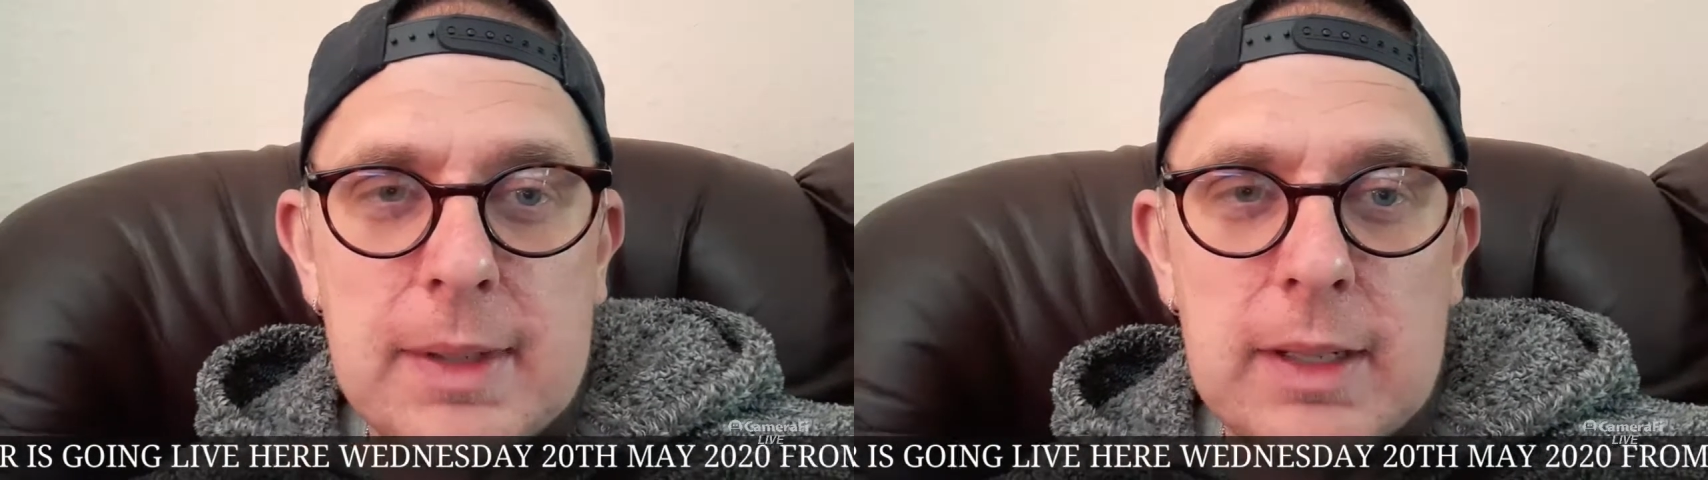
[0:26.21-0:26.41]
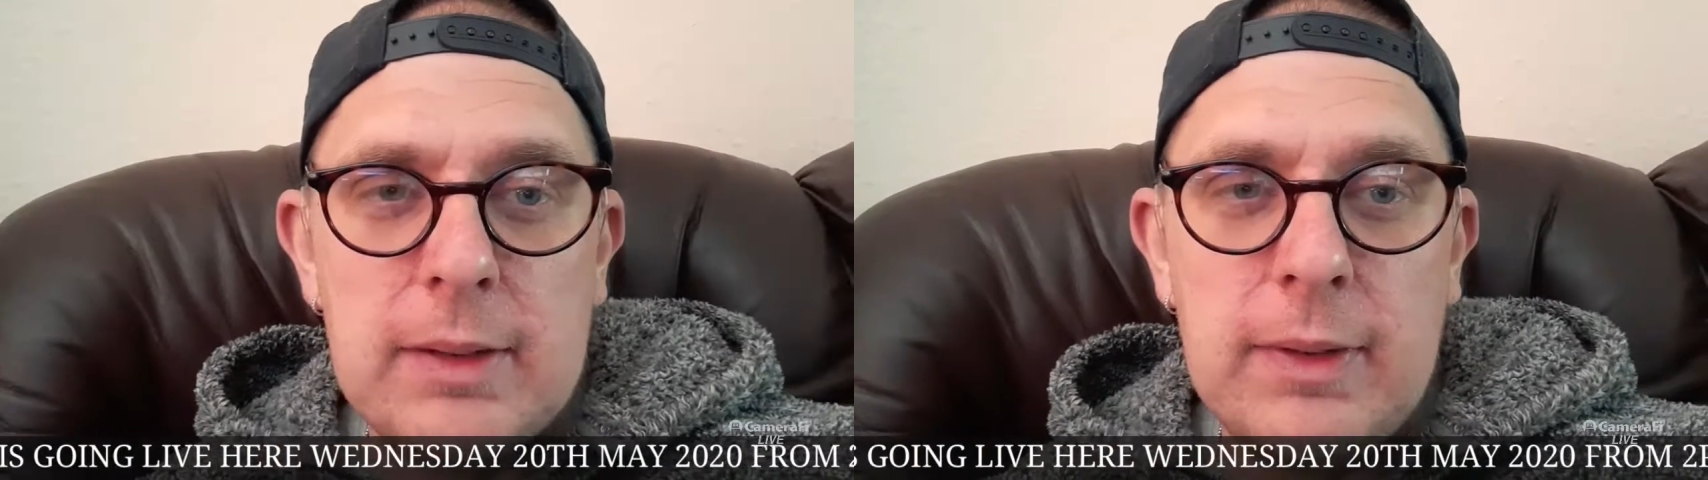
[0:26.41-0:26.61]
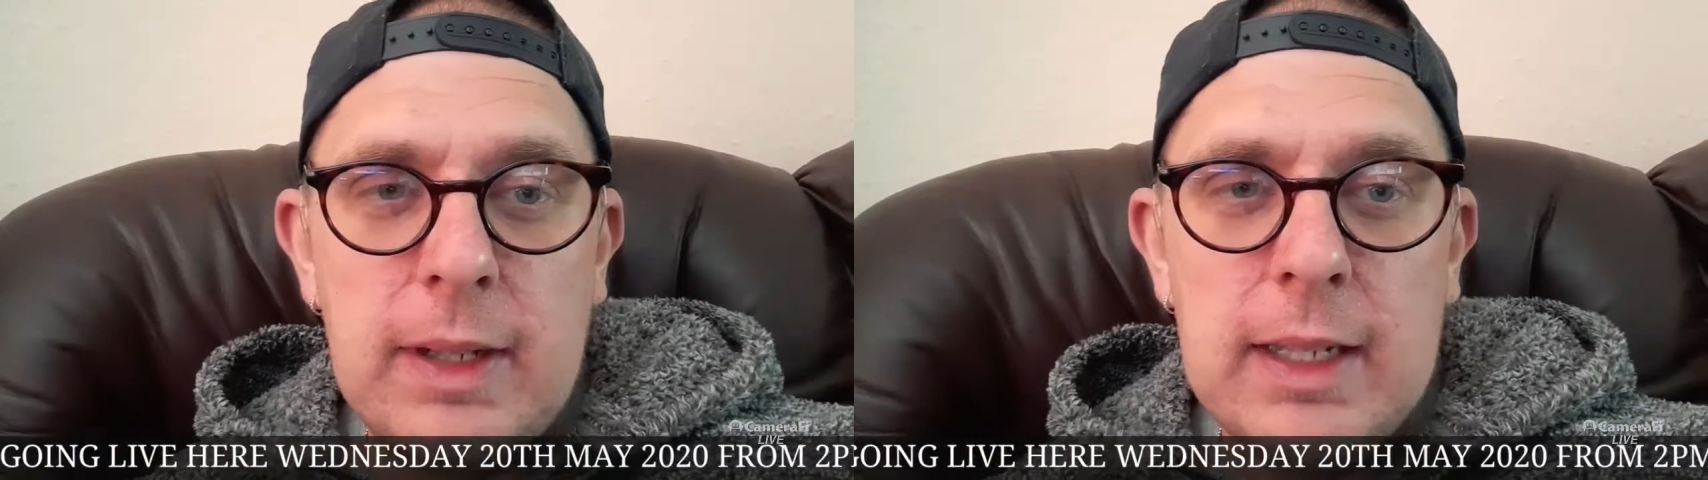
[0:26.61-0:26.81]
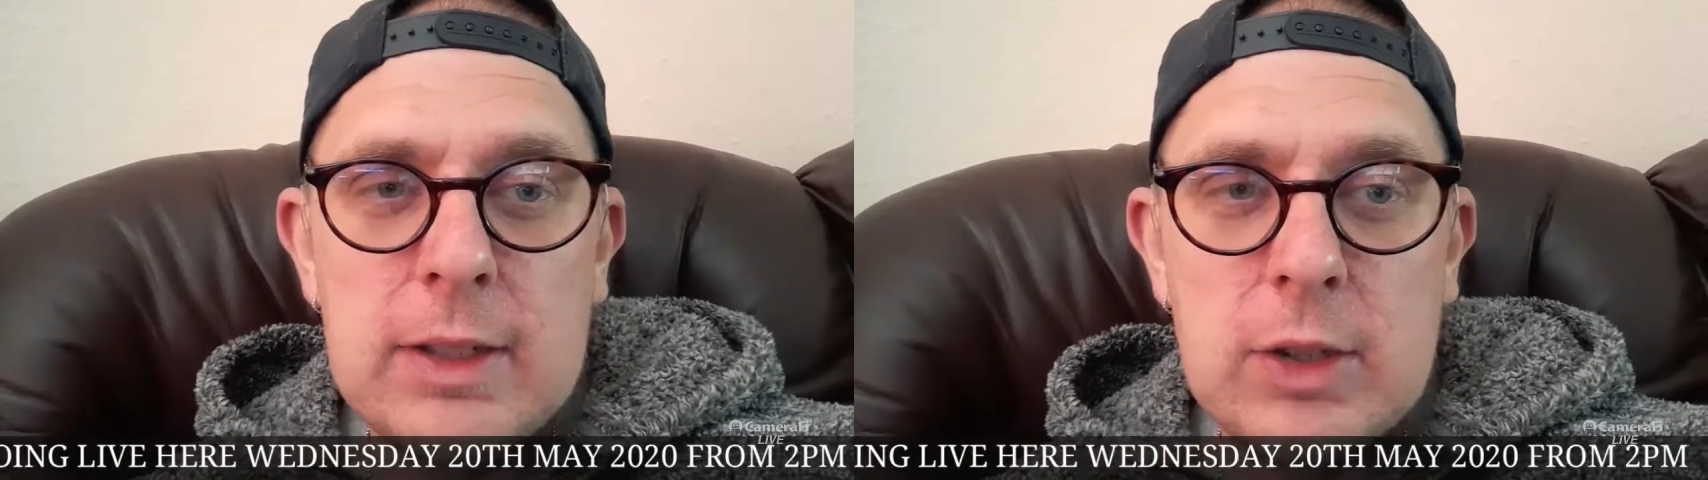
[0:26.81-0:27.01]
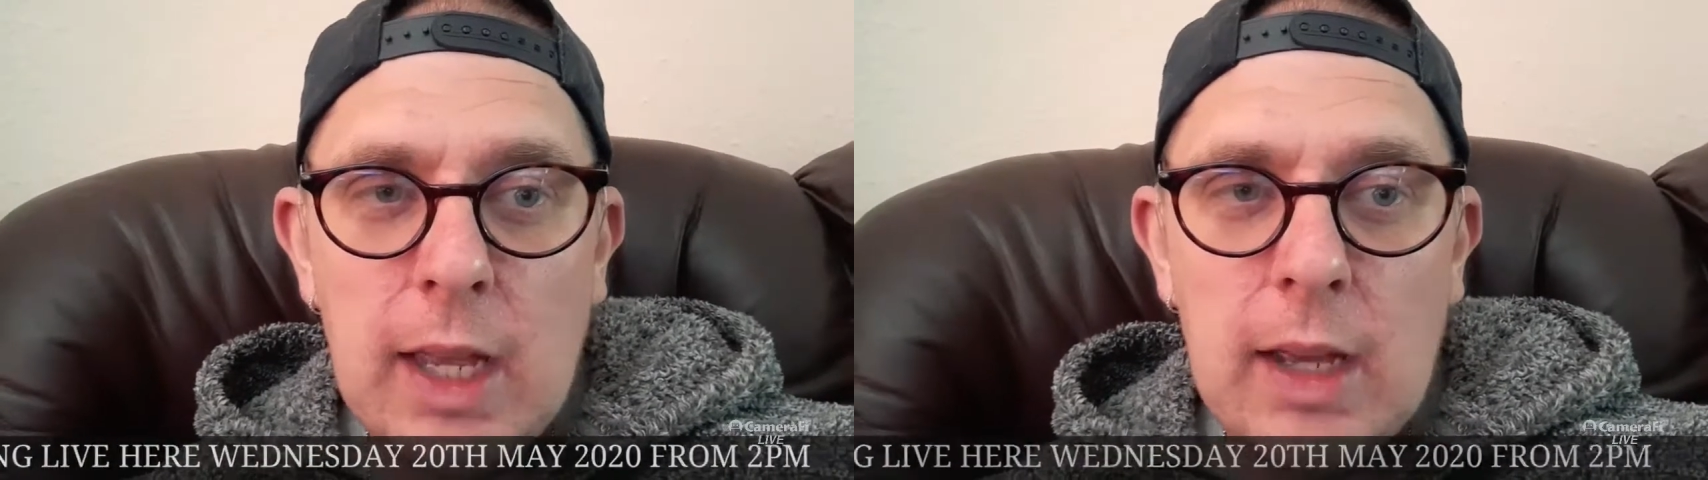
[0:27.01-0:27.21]
So if you need
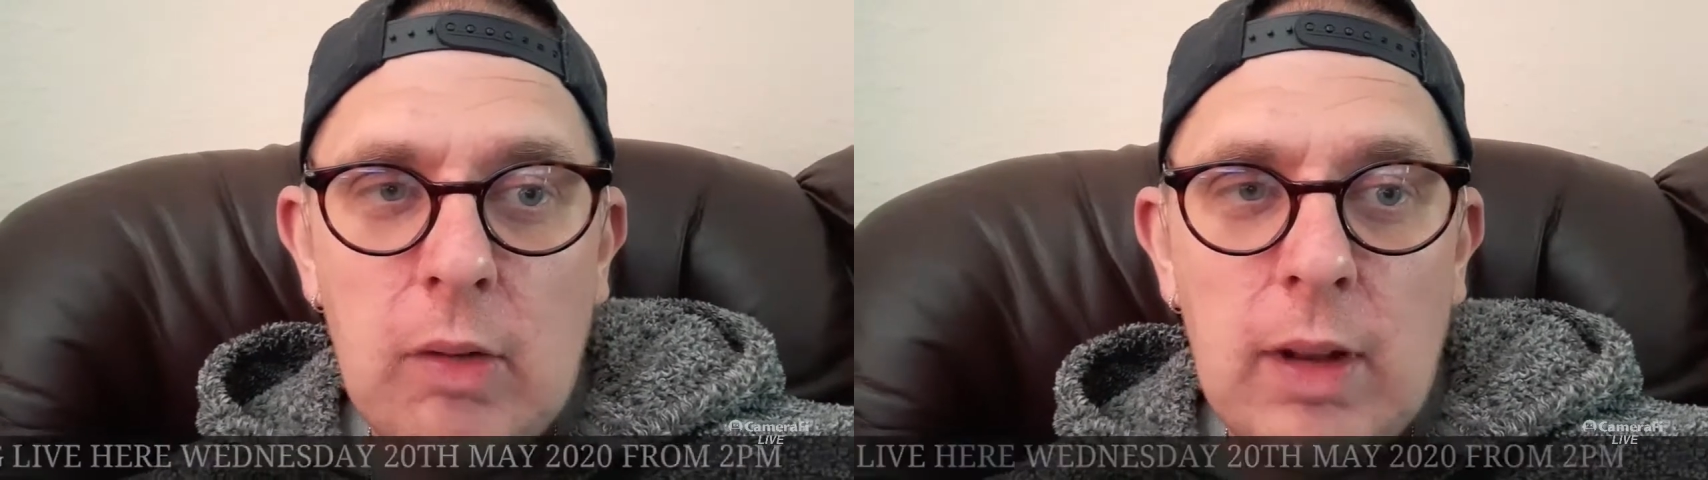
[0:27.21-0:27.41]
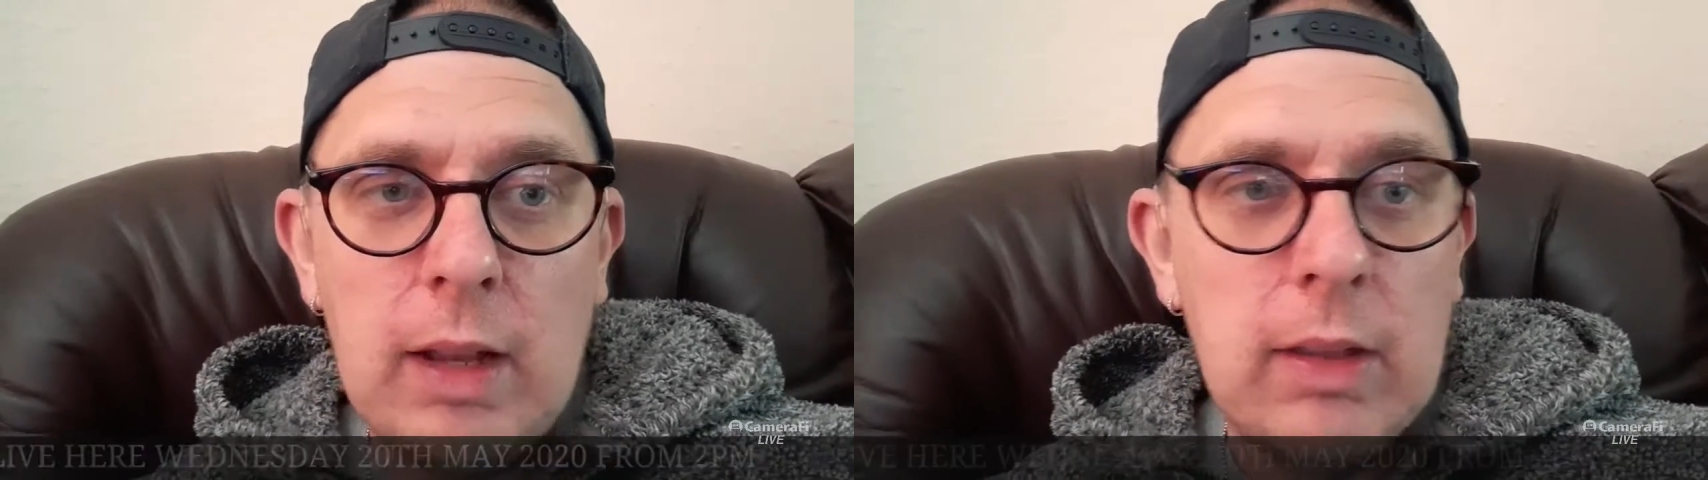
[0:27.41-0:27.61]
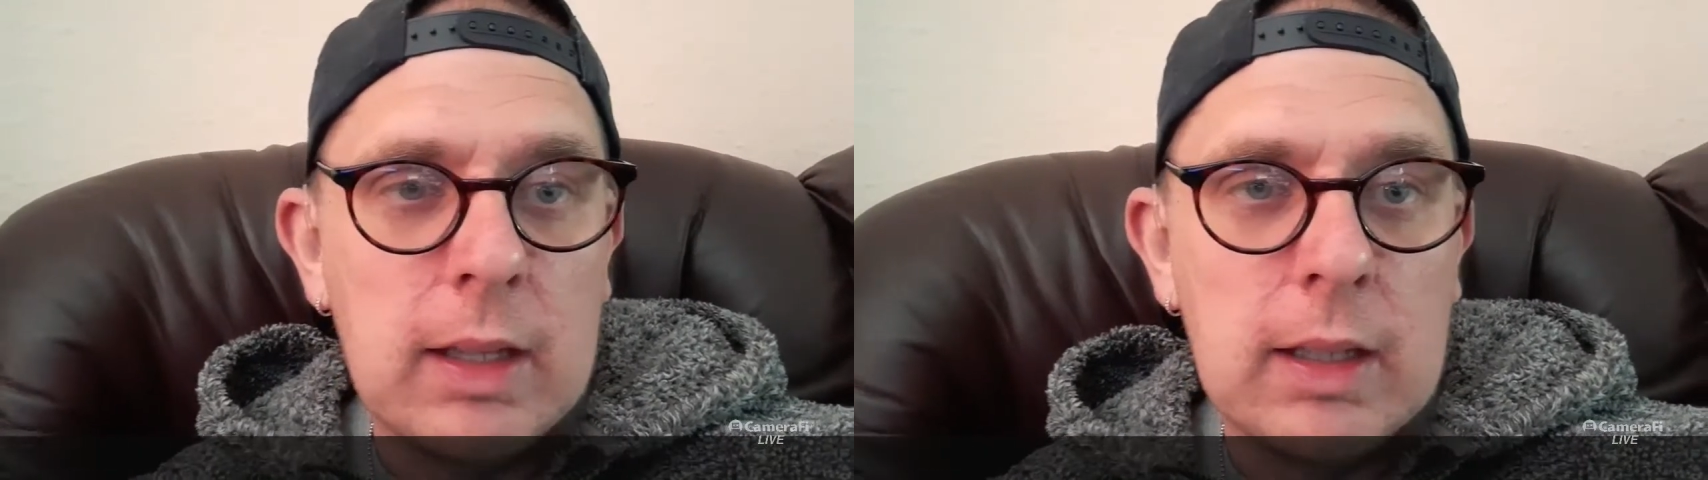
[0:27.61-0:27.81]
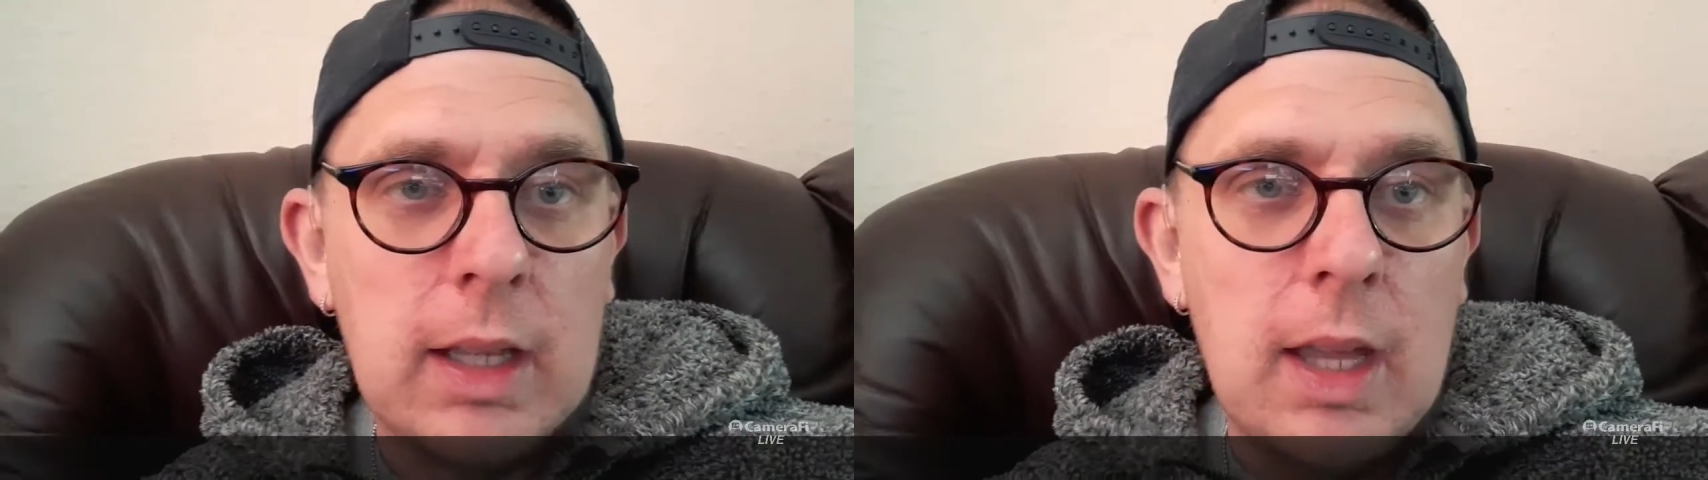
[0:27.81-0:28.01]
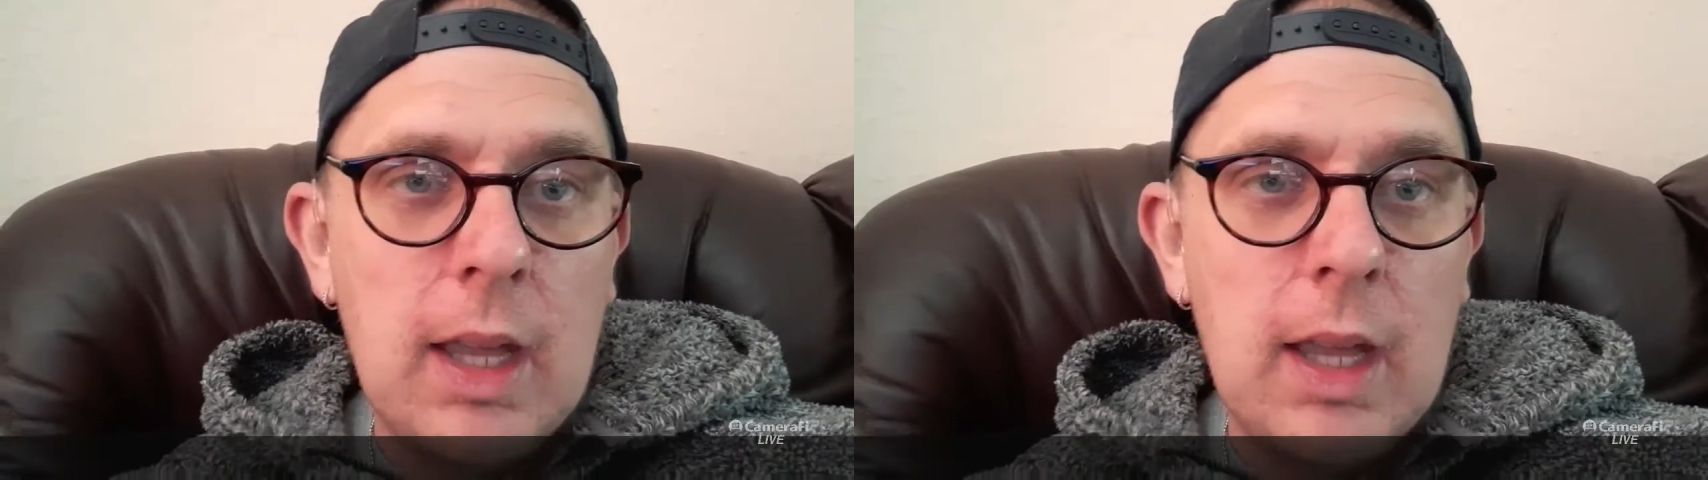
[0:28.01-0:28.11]
to chat or anything,